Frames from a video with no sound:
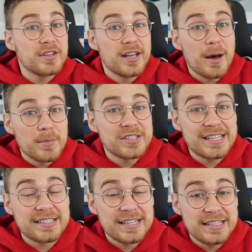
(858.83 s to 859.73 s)
the numbers
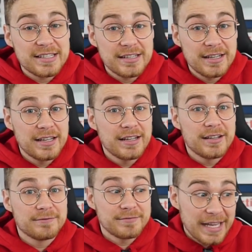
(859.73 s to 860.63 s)
this season,
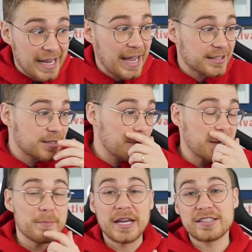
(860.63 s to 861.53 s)
it has to be
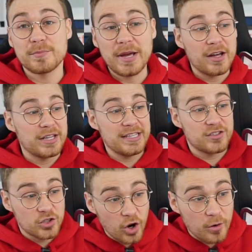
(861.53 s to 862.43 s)
Mason Mount. He's
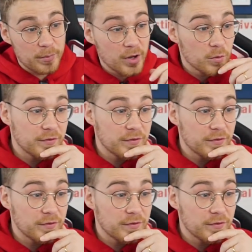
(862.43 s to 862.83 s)
top with